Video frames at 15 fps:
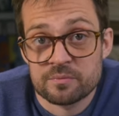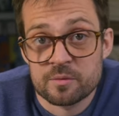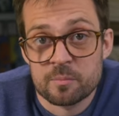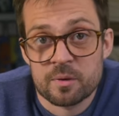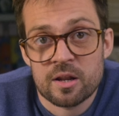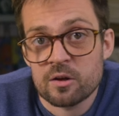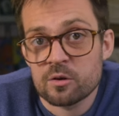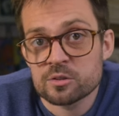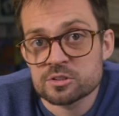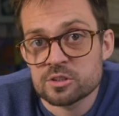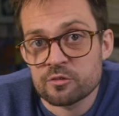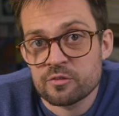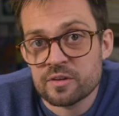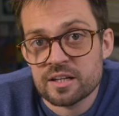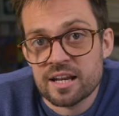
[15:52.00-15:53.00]
But I also
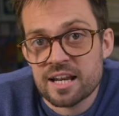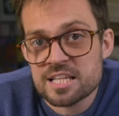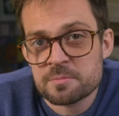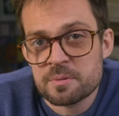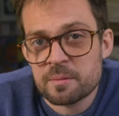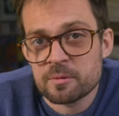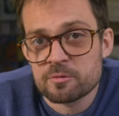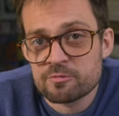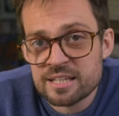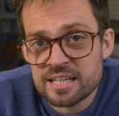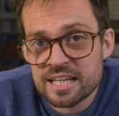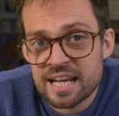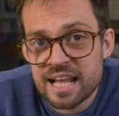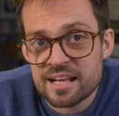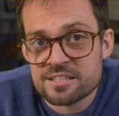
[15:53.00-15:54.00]
feel unless people
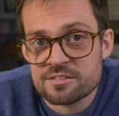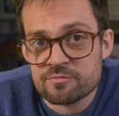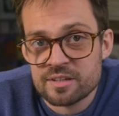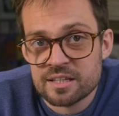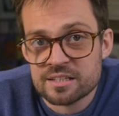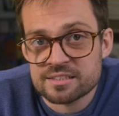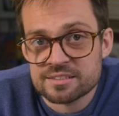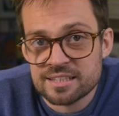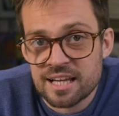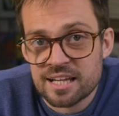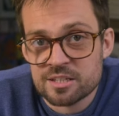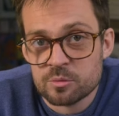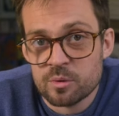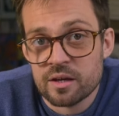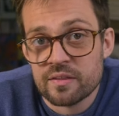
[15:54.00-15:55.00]
reconnect and
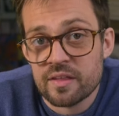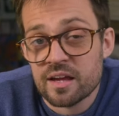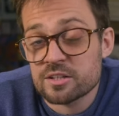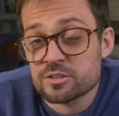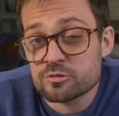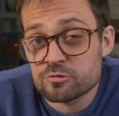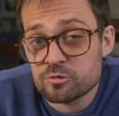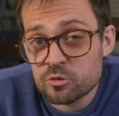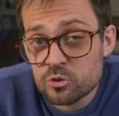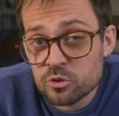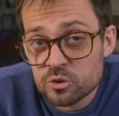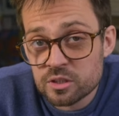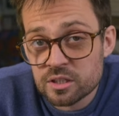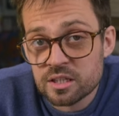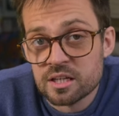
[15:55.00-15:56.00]
re-understand why they are
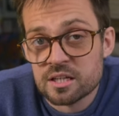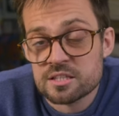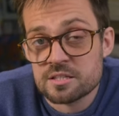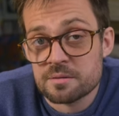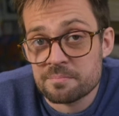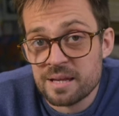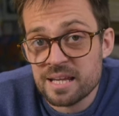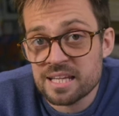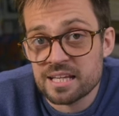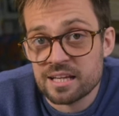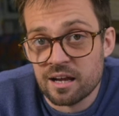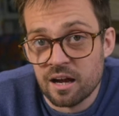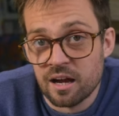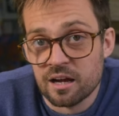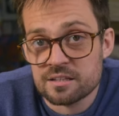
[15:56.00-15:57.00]
drawn to making
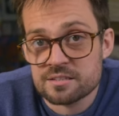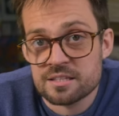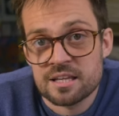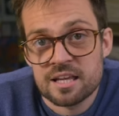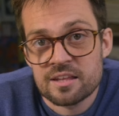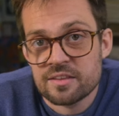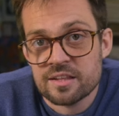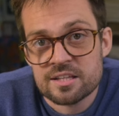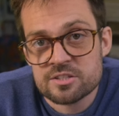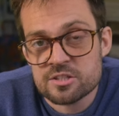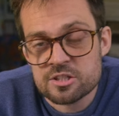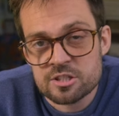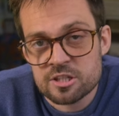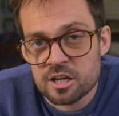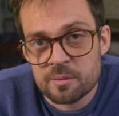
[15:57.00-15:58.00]
art, then it's
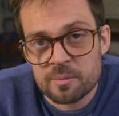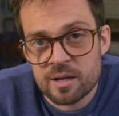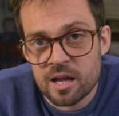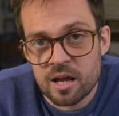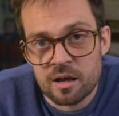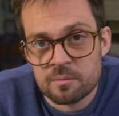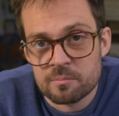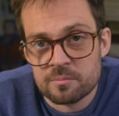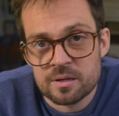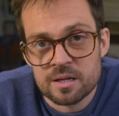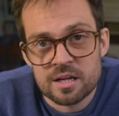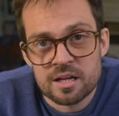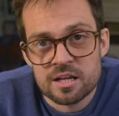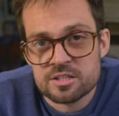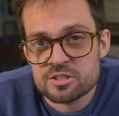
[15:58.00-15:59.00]
just going to become
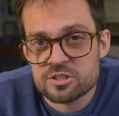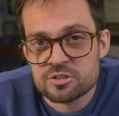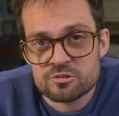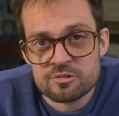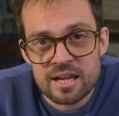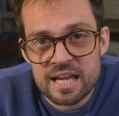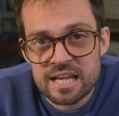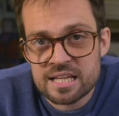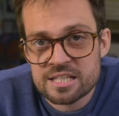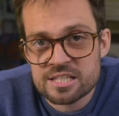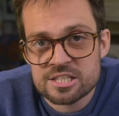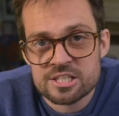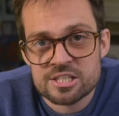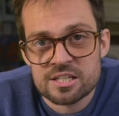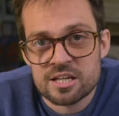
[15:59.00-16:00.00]
a
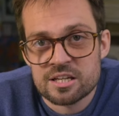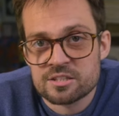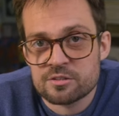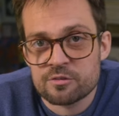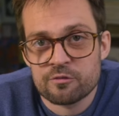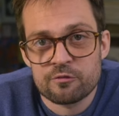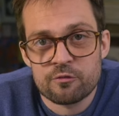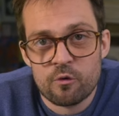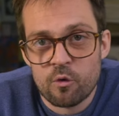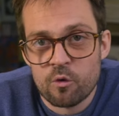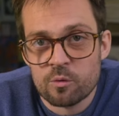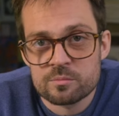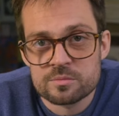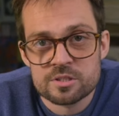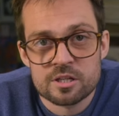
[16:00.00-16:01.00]
strange,
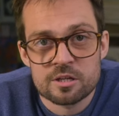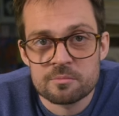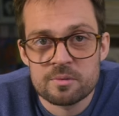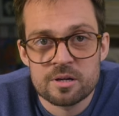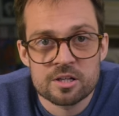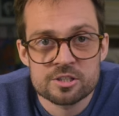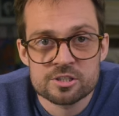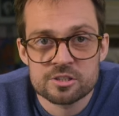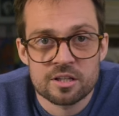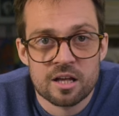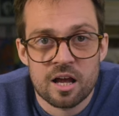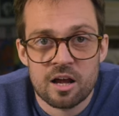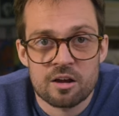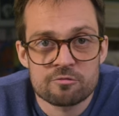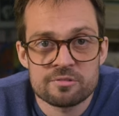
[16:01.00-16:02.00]
deformed, commercial
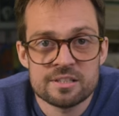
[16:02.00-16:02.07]
art